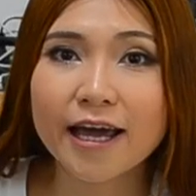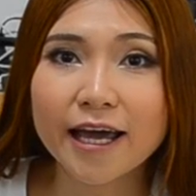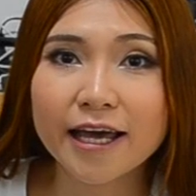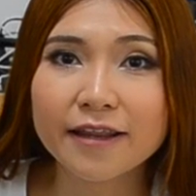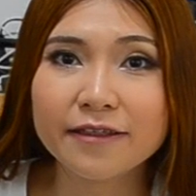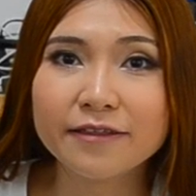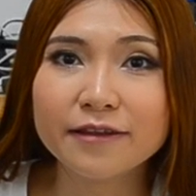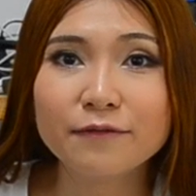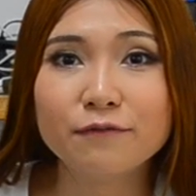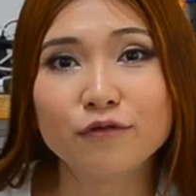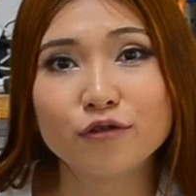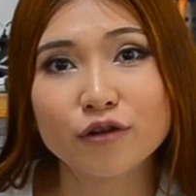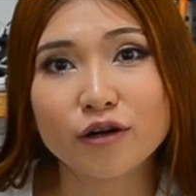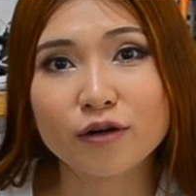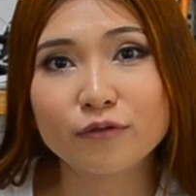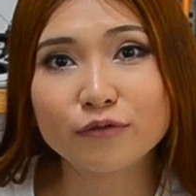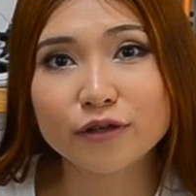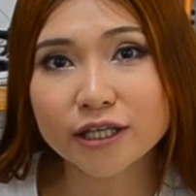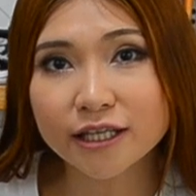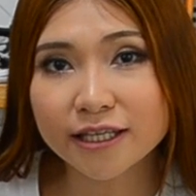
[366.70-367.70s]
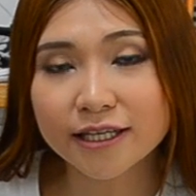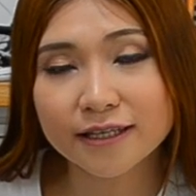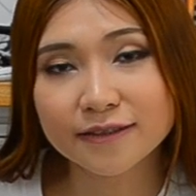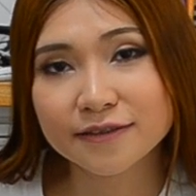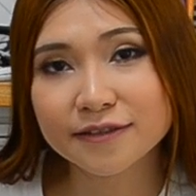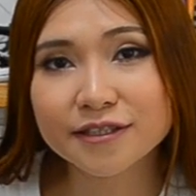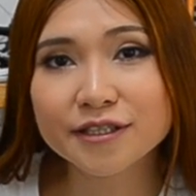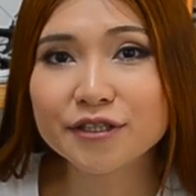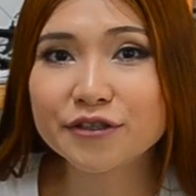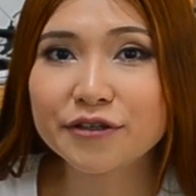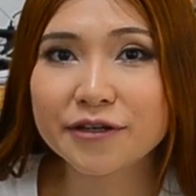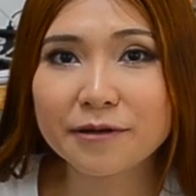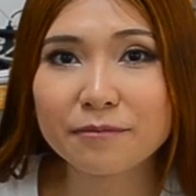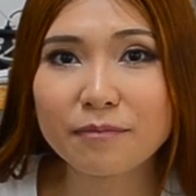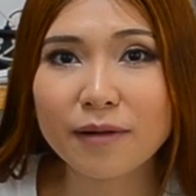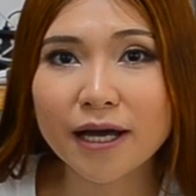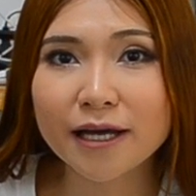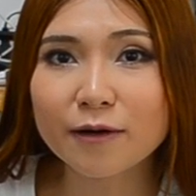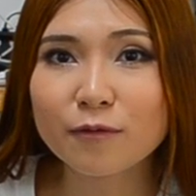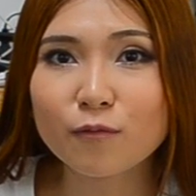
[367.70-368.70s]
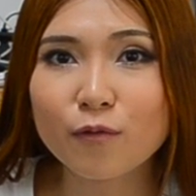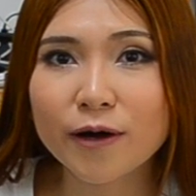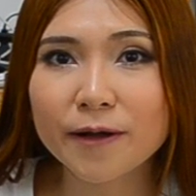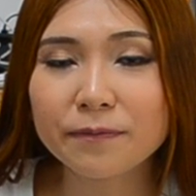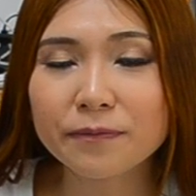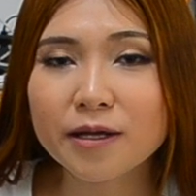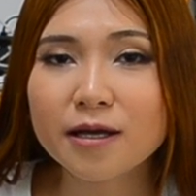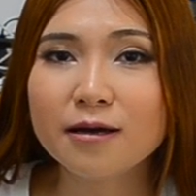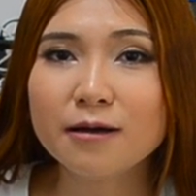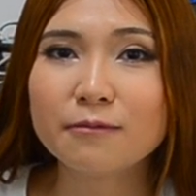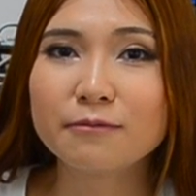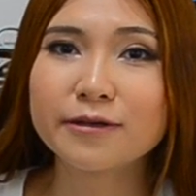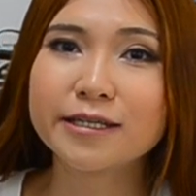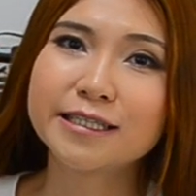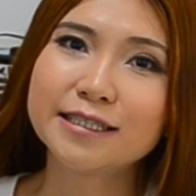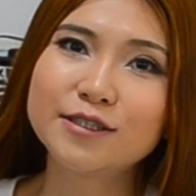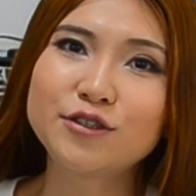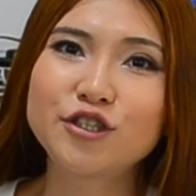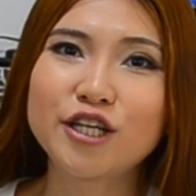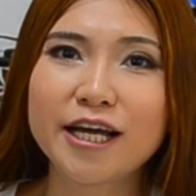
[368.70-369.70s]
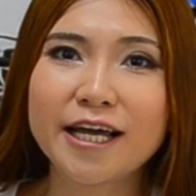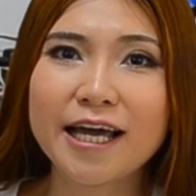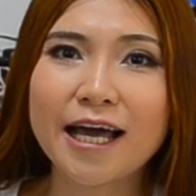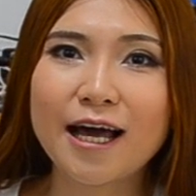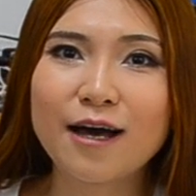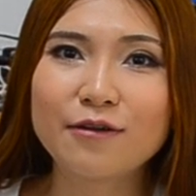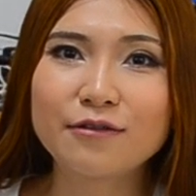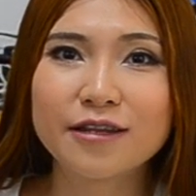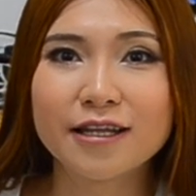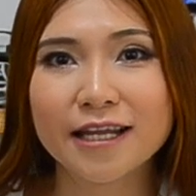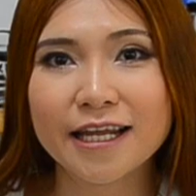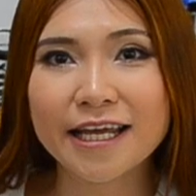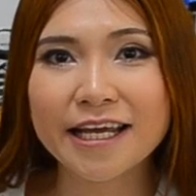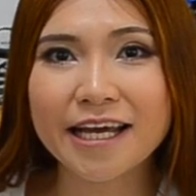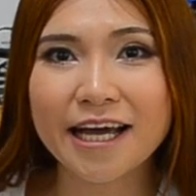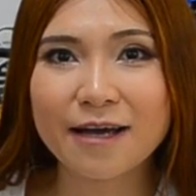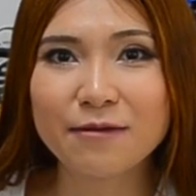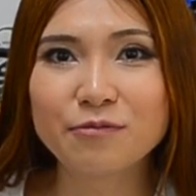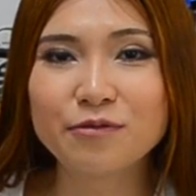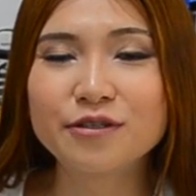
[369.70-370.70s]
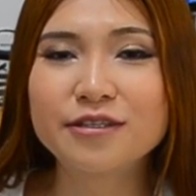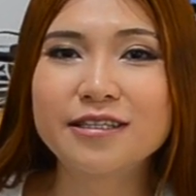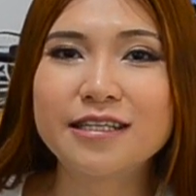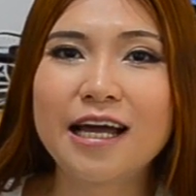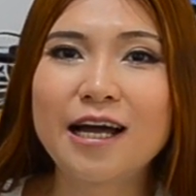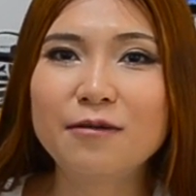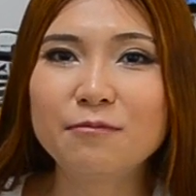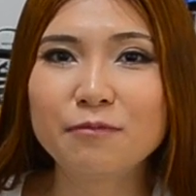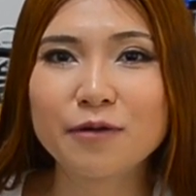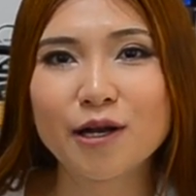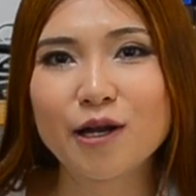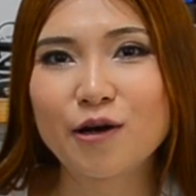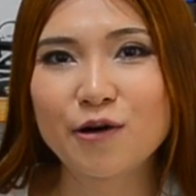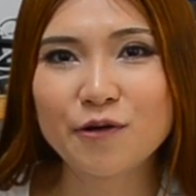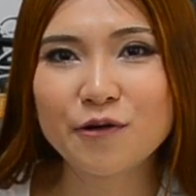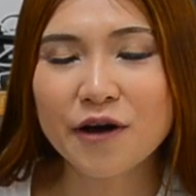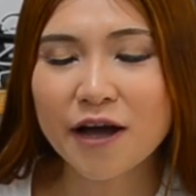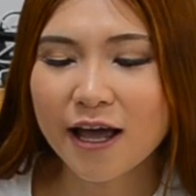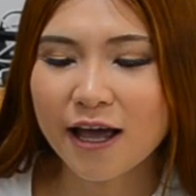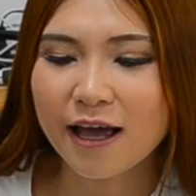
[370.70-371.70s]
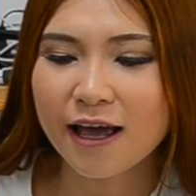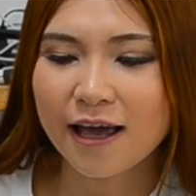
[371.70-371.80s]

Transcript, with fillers: and if you're really considering buying one please check out the link I put down below